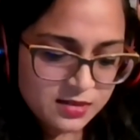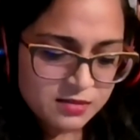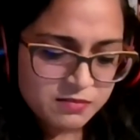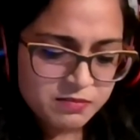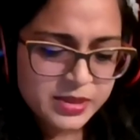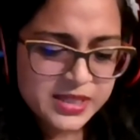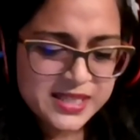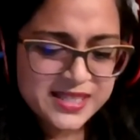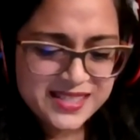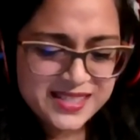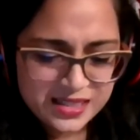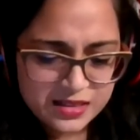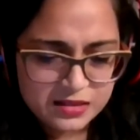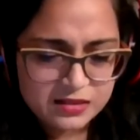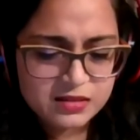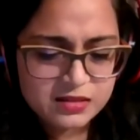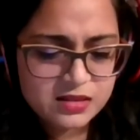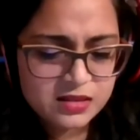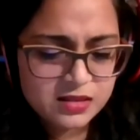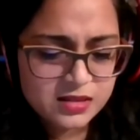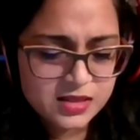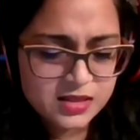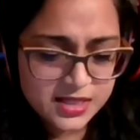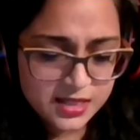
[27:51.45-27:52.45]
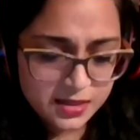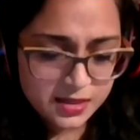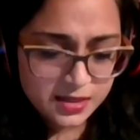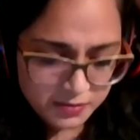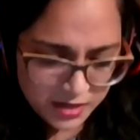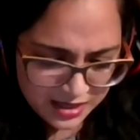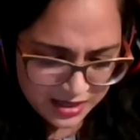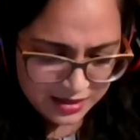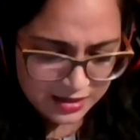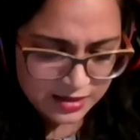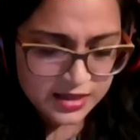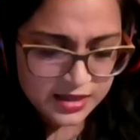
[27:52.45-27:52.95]
but silk, to
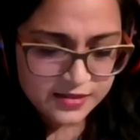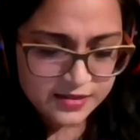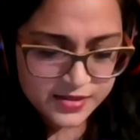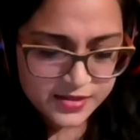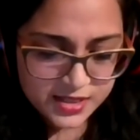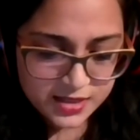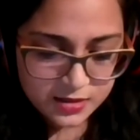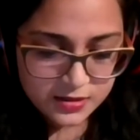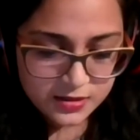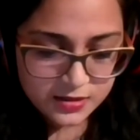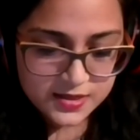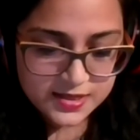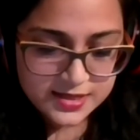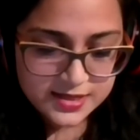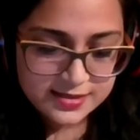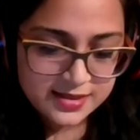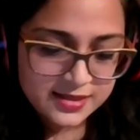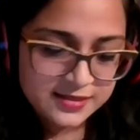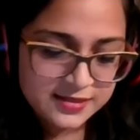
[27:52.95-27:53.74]
me, of silks,